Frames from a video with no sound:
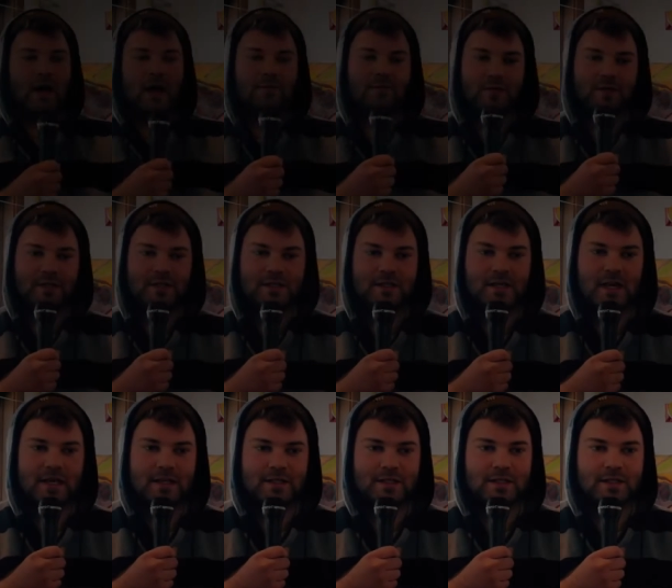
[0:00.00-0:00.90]
I first
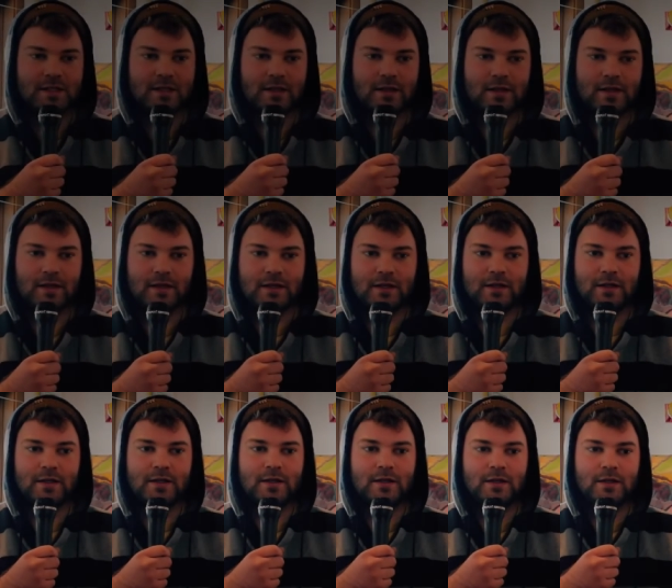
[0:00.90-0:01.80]
sensed
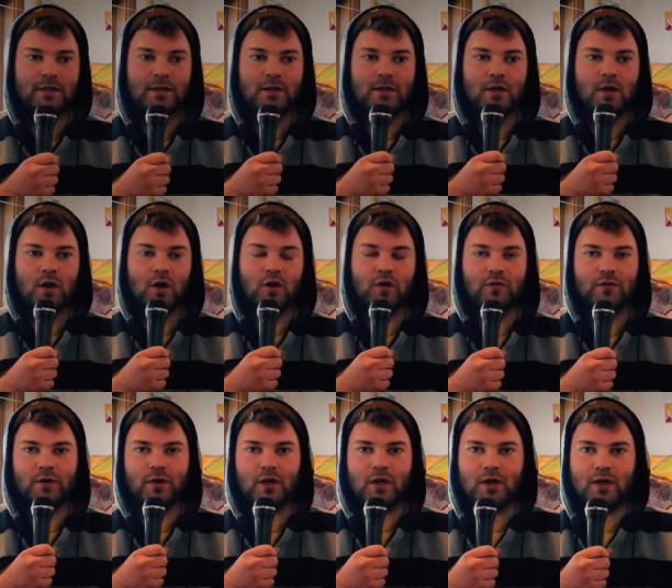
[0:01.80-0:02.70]
the
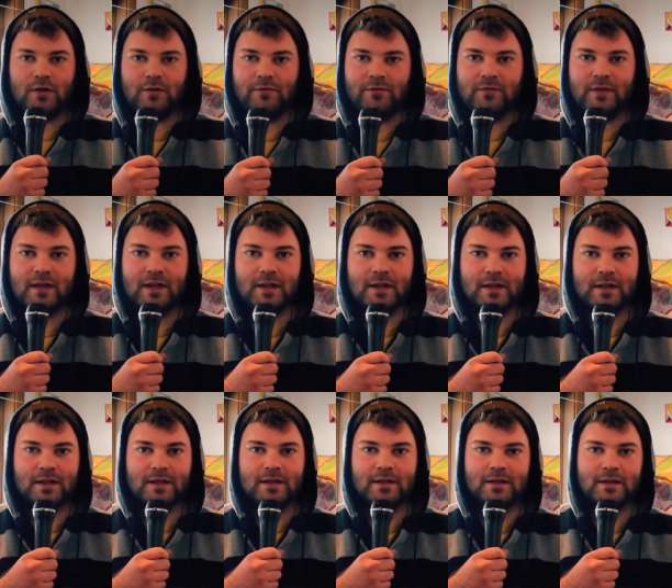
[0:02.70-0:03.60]
overall
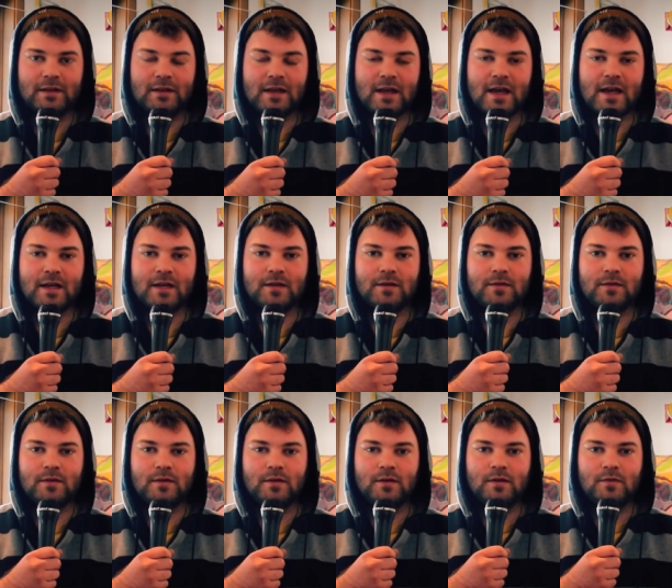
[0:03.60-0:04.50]
feeling that
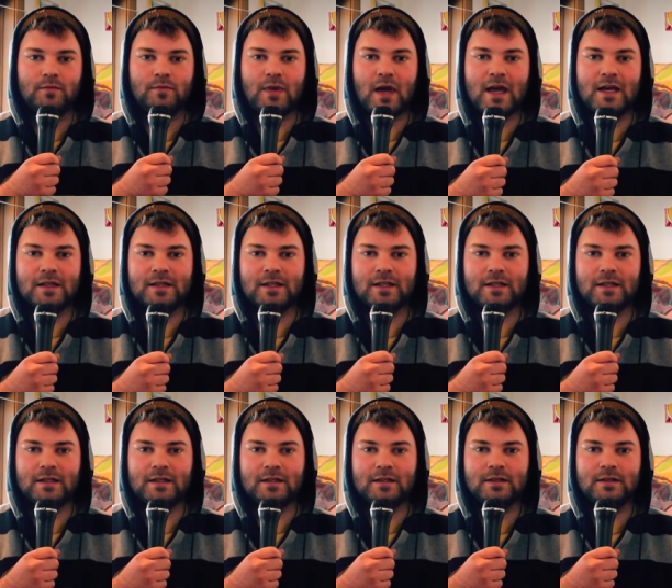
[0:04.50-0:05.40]

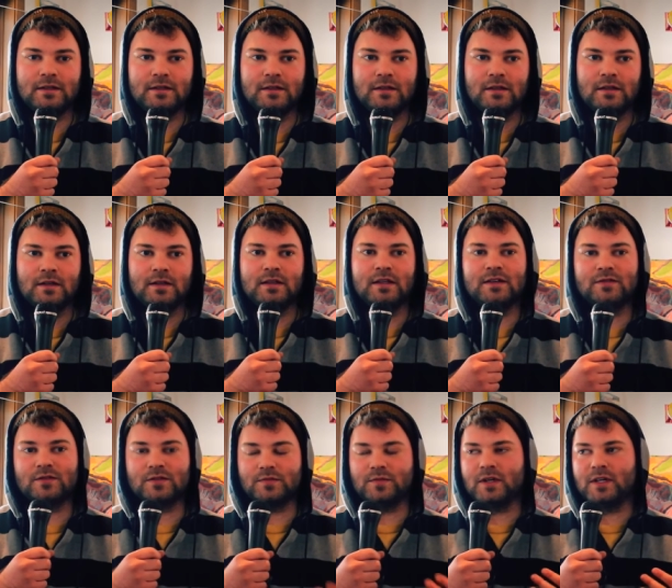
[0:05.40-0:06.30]
painting
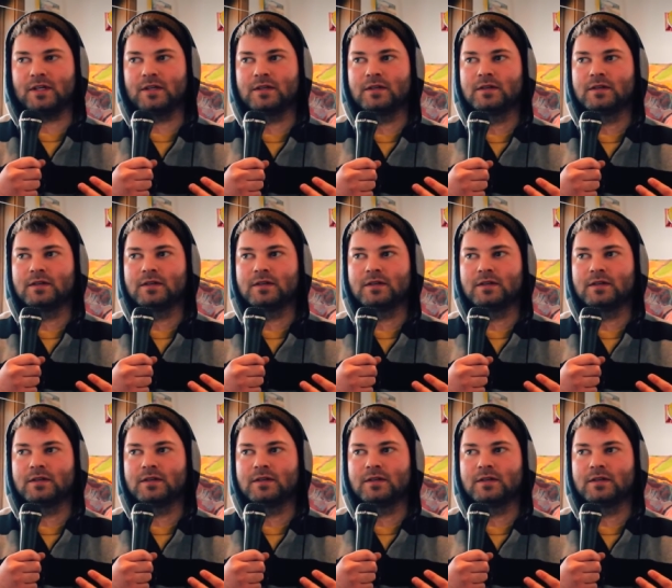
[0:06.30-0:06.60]
gives me